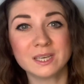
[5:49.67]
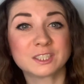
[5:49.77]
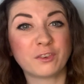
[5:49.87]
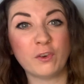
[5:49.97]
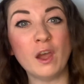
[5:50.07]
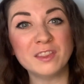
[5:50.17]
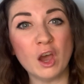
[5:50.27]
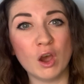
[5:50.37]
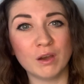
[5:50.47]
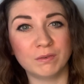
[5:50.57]
To find the
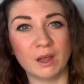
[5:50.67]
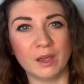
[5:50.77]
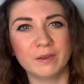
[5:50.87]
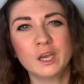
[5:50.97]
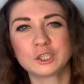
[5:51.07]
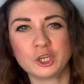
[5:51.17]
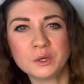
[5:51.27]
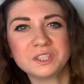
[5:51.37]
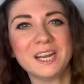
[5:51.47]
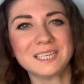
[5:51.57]
half-life, choose
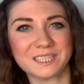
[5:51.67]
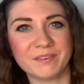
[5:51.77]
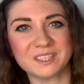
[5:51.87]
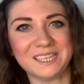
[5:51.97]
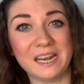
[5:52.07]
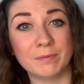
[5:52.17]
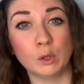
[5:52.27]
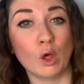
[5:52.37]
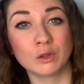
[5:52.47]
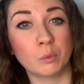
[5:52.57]
an activity level
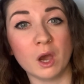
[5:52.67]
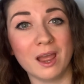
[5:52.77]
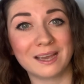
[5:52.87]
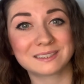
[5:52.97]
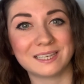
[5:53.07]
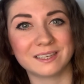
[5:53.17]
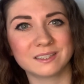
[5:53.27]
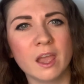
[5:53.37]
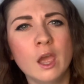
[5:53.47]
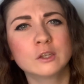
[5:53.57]
on the y-axis
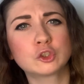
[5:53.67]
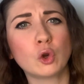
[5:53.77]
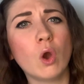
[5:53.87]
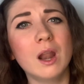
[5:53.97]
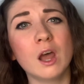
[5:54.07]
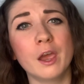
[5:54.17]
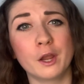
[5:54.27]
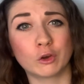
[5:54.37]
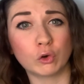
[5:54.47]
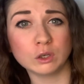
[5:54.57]
and draw a line
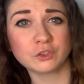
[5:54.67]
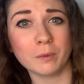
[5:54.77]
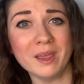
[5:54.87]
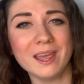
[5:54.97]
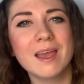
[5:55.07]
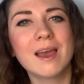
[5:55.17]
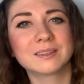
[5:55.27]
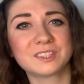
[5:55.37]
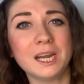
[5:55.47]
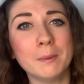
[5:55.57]
across from it
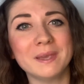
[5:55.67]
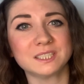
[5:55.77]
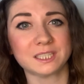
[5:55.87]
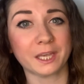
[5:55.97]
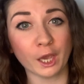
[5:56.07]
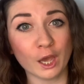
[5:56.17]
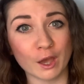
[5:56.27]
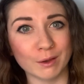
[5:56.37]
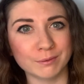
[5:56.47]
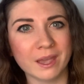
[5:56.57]
until it meets the
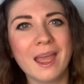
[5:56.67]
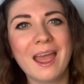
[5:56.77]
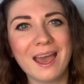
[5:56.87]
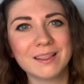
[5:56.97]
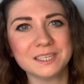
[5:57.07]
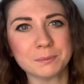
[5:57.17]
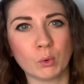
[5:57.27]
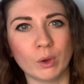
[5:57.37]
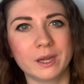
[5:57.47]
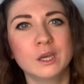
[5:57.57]
curve. At this
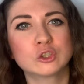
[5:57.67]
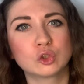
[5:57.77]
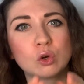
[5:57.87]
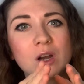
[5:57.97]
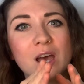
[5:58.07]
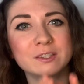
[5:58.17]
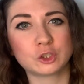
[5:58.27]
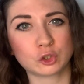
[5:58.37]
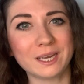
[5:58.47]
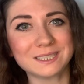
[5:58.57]
point, draw a line
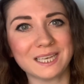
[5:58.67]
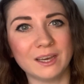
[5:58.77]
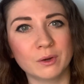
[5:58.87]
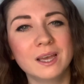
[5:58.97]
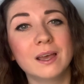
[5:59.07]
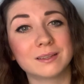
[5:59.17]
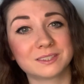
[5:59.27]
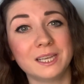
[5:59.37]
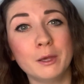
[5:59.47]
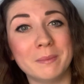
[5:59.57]
straight down
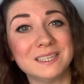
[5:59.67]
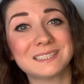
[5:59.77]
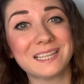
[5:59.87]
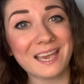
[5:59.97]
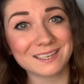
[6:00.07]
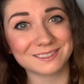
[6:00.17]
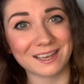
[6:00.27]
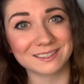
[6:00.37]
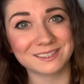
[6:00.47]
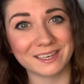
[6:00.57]
until it meets the
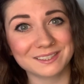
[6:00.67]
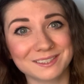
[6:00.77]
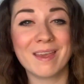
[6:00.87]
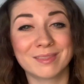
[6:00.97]
x-axis.